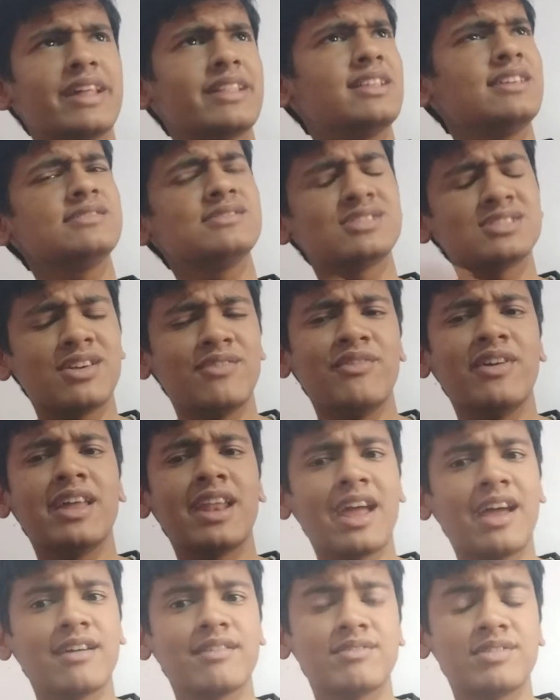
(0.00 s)
I think
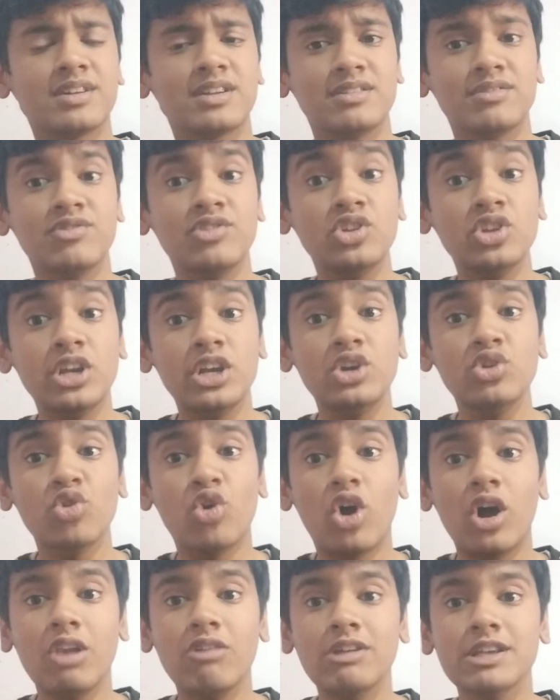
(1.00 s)
somewhere you need to
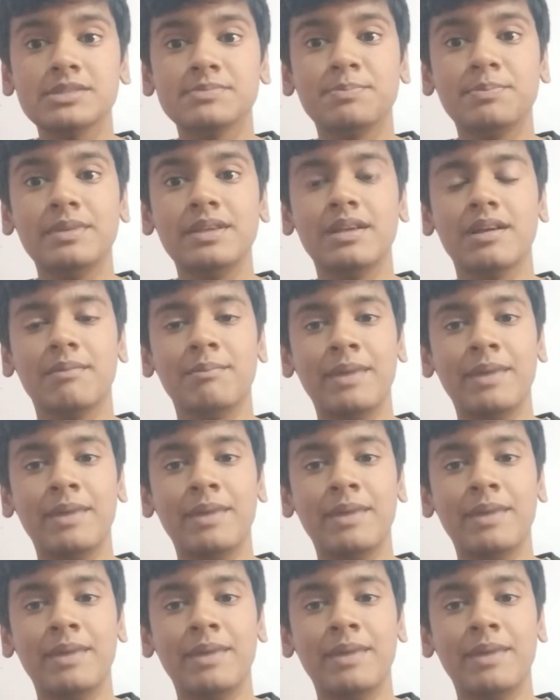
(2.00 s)
always be